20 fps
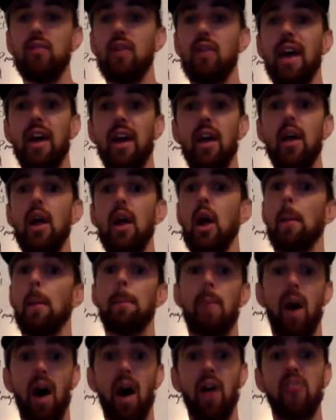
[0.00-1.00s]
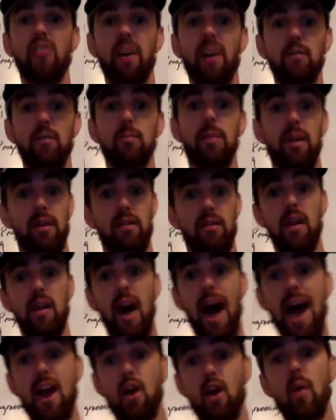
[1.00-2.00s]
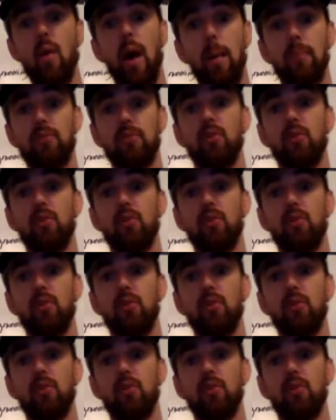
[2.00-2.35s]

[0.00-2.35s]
like box jumps, but higher reps.